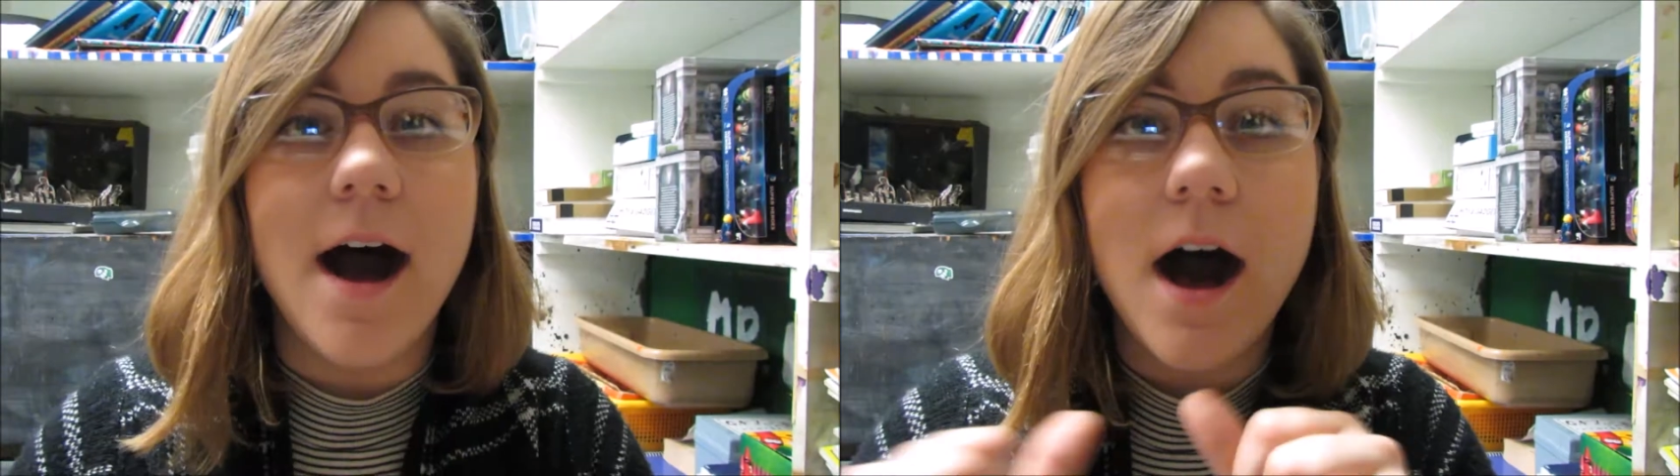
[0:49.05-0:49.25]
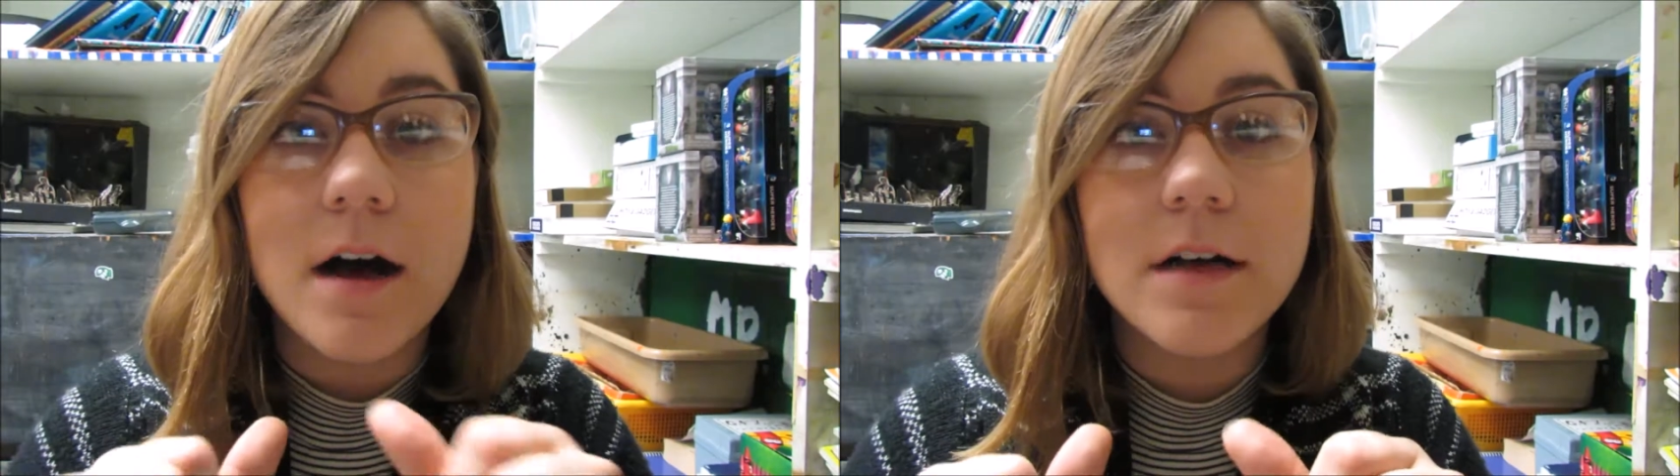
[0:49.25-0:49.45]

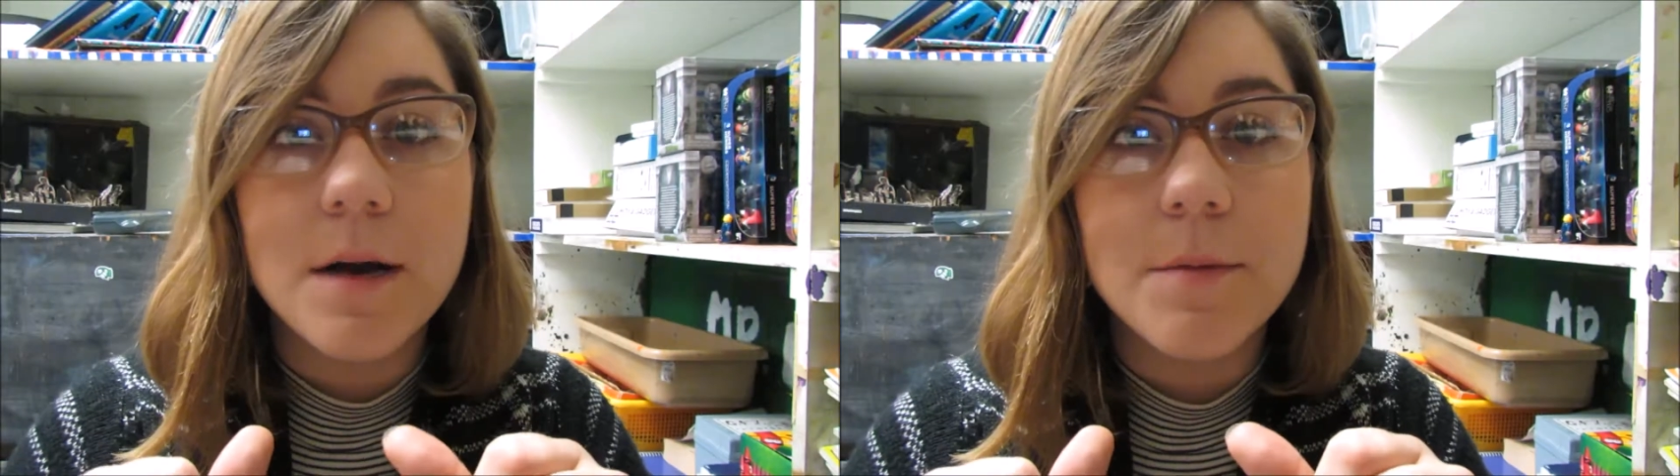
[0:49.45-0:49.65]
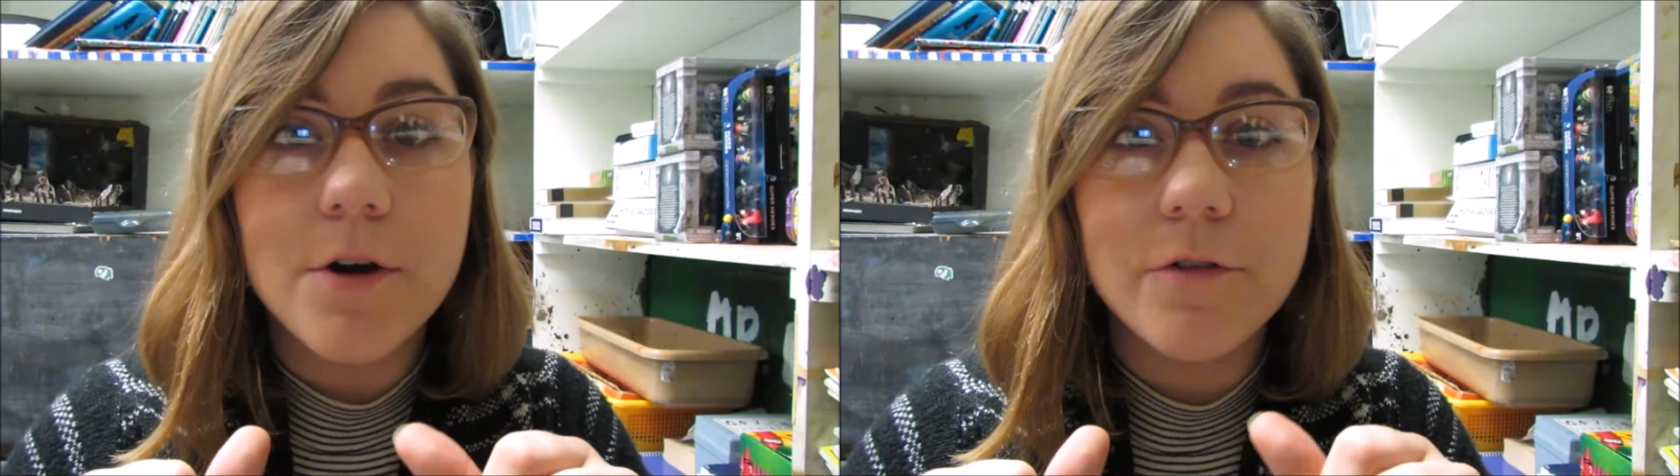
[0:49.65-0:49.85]
I'll
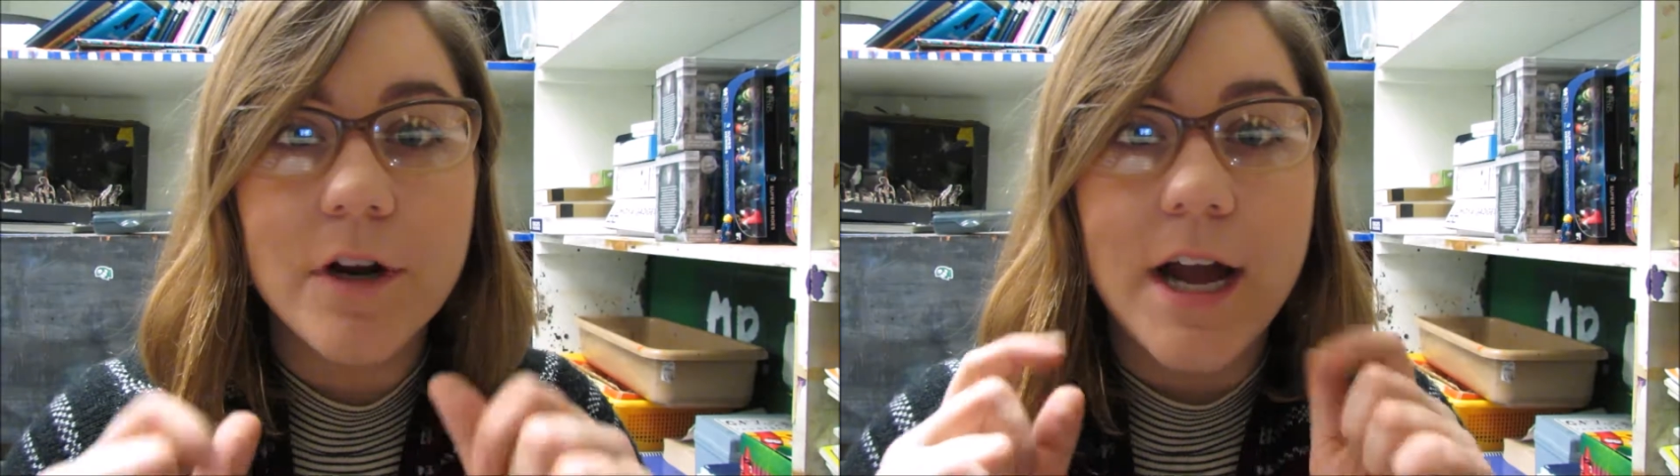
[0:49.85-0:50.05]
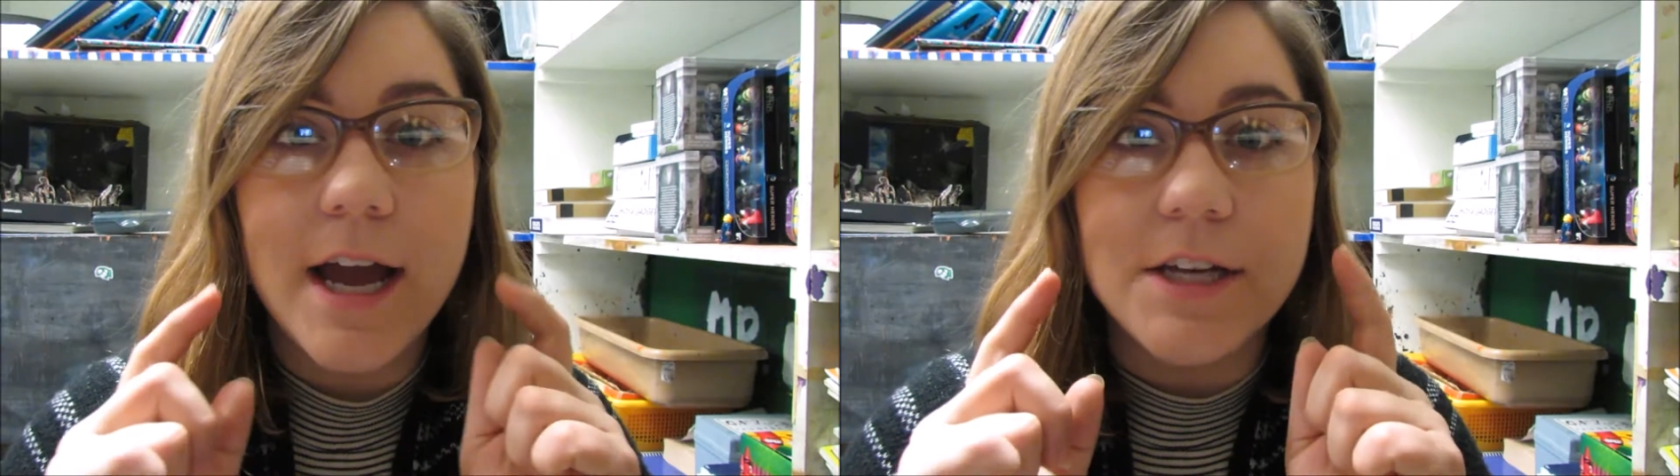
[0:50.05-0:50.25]
come
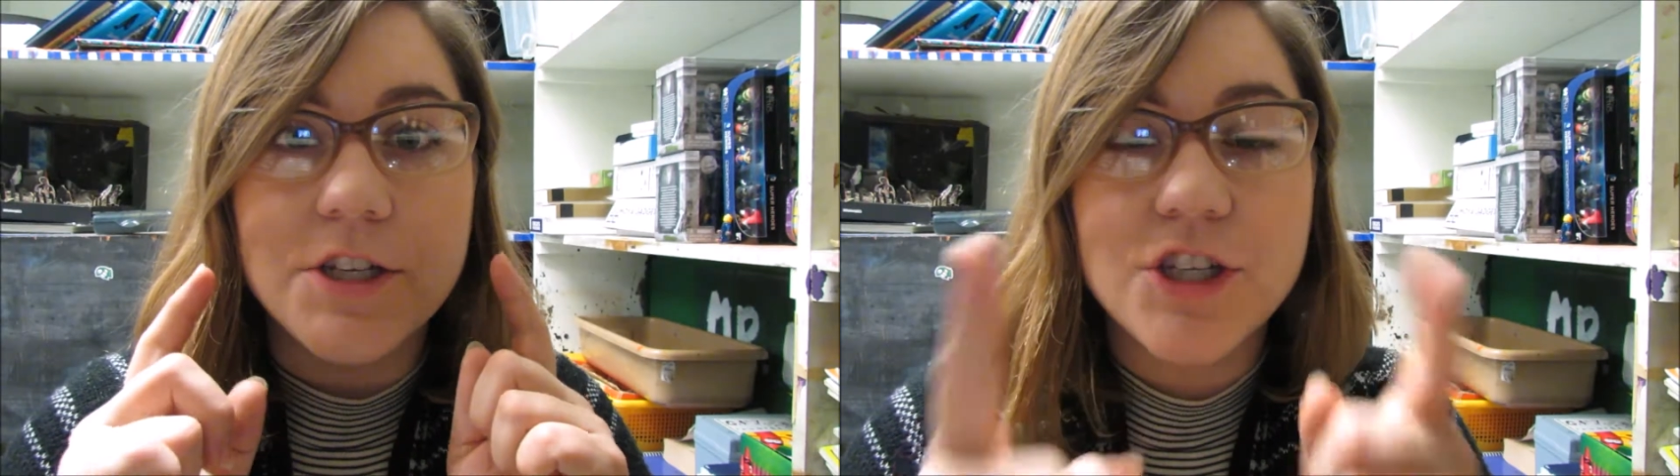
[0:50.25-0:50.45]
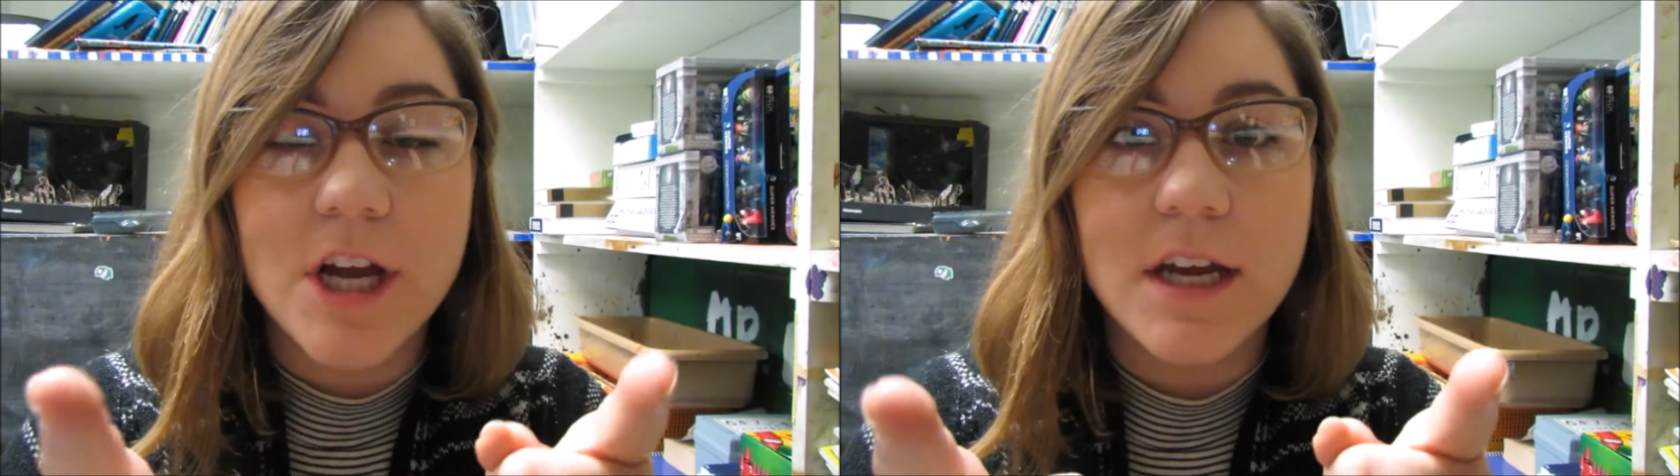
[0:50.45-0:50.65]
over and
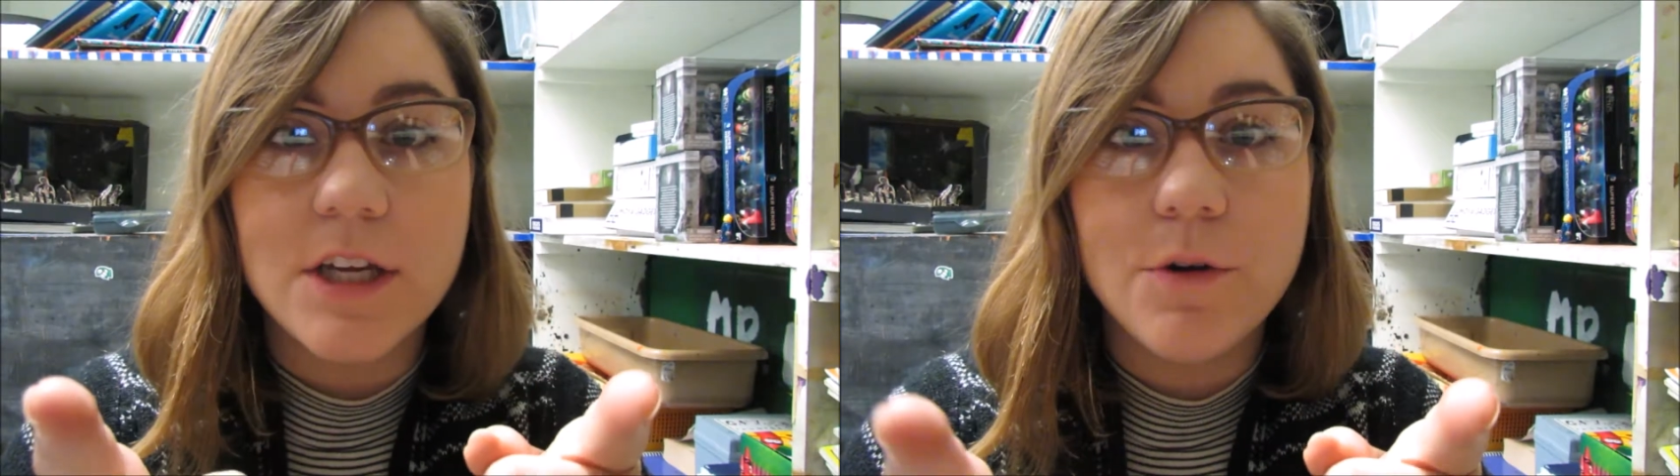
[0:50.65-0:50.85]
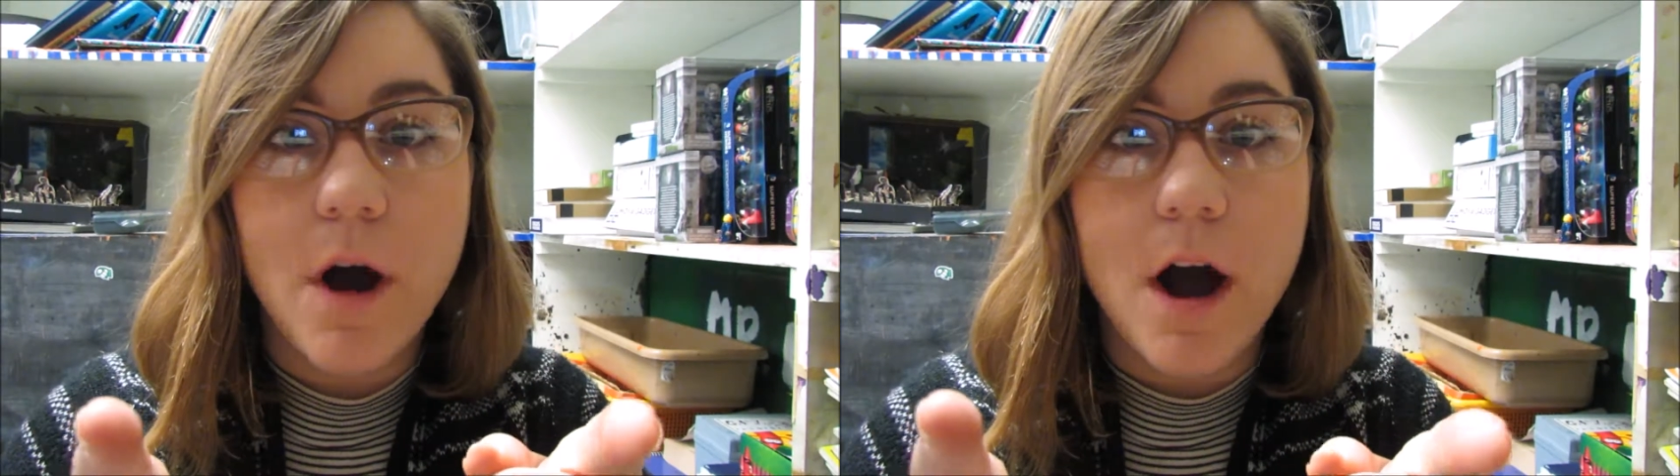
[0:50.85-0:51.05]
check
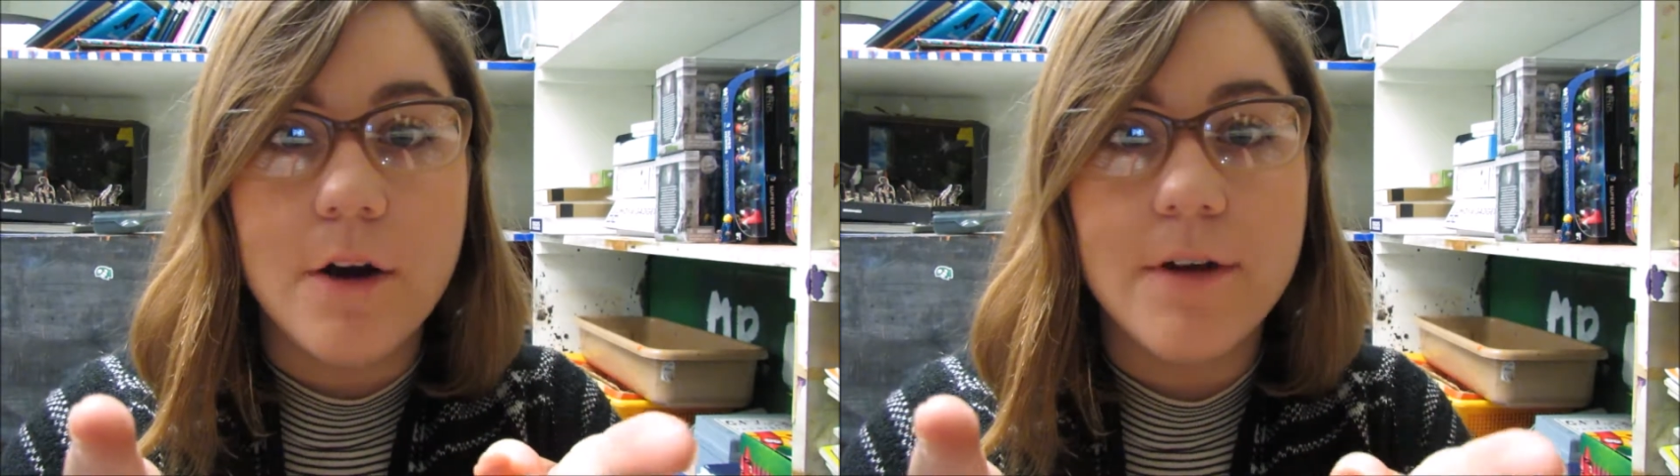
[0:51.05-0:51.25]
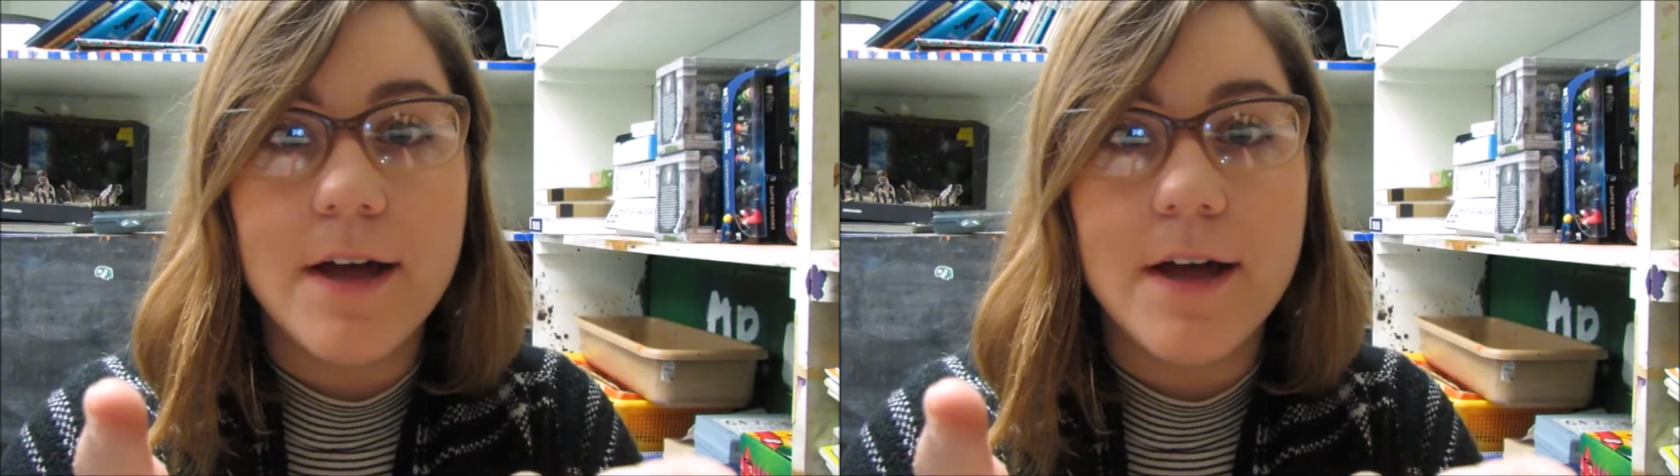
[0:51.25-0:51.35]
you off,